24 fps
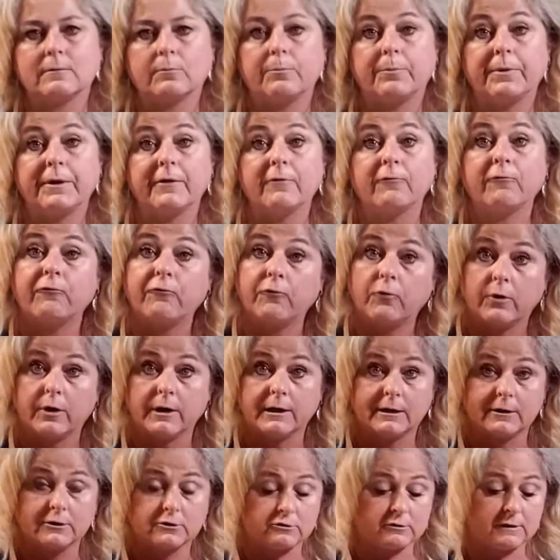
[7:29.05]
before
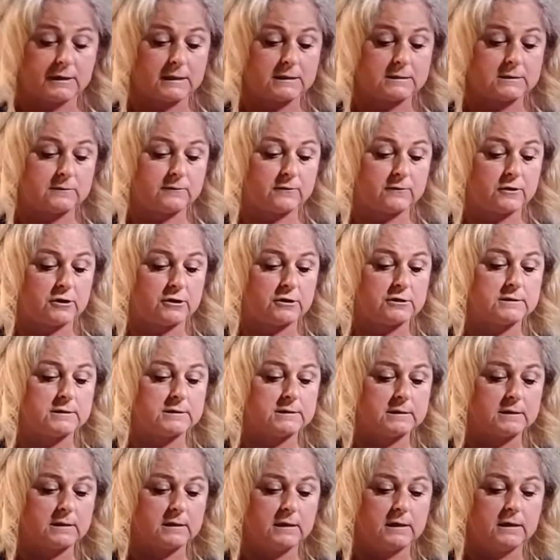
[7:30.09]
your
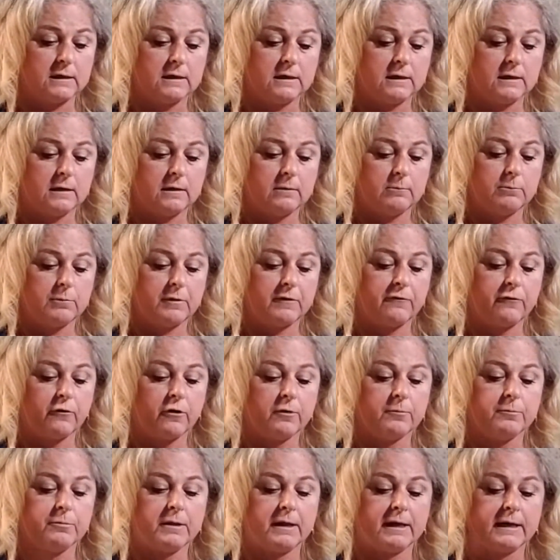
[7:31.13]
transfers, before
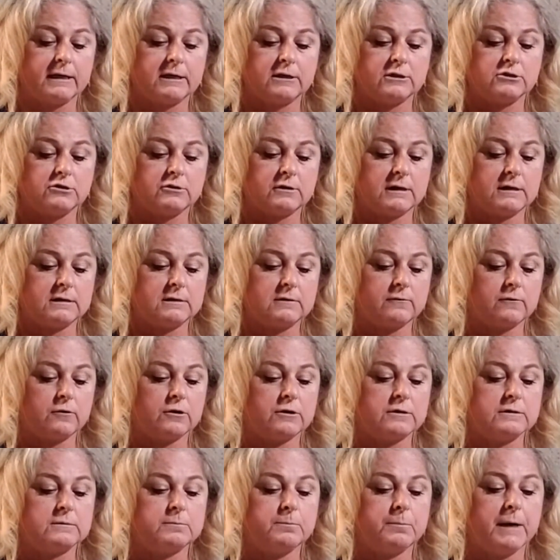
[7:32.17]
applying your
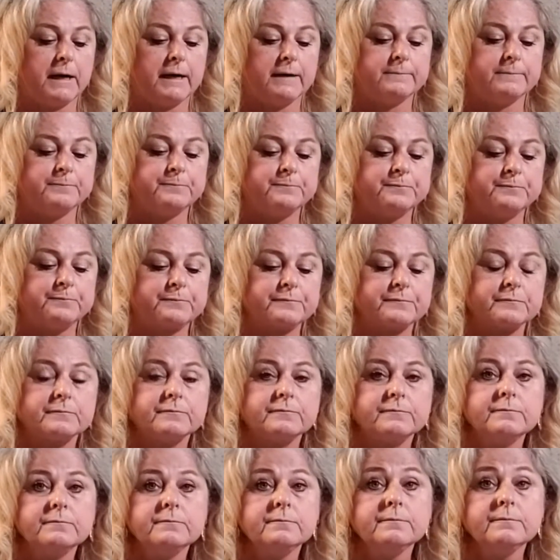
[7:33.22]
transfers, but
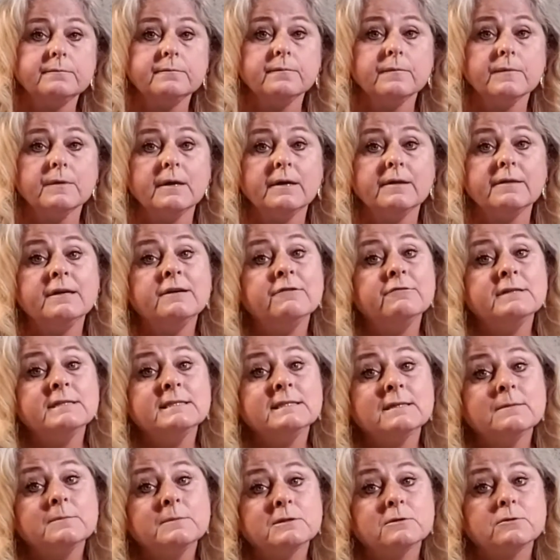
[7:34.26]
there is
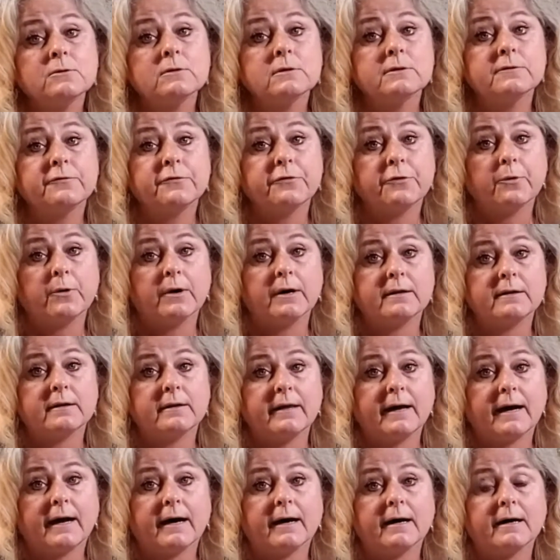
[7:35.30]
some school of thought
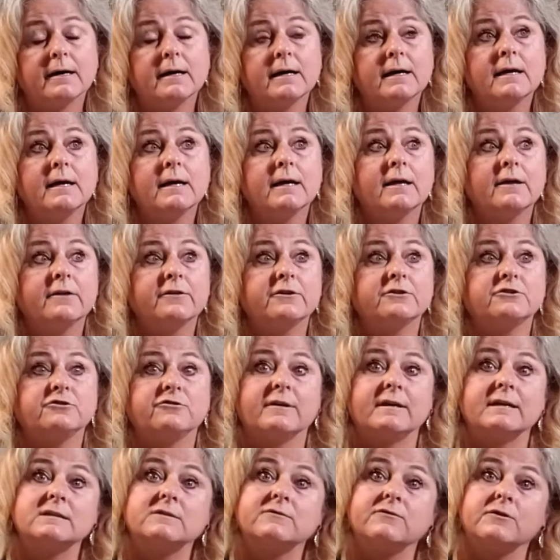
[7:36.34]
that the
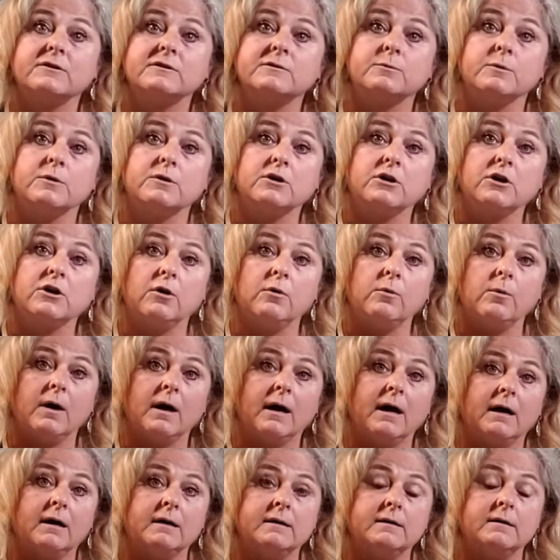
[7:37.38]
transfers will go
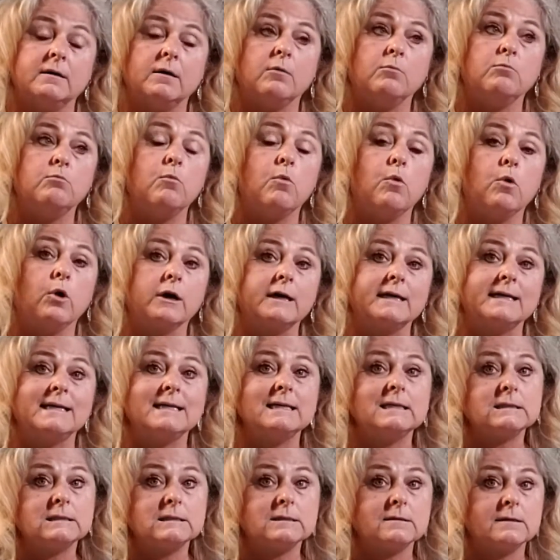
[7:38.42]
on more
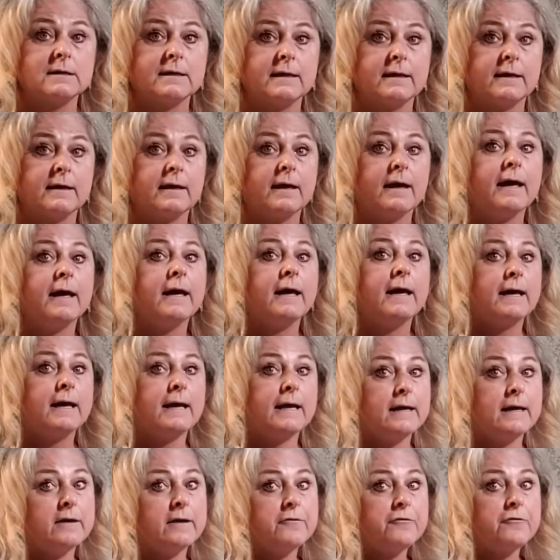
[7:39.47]
easily
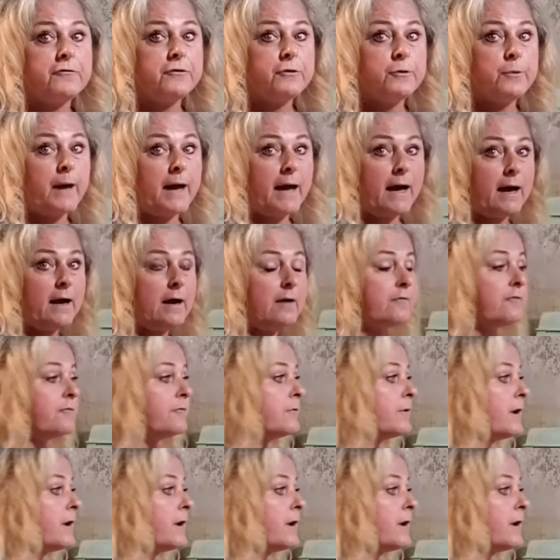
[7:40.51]
if you have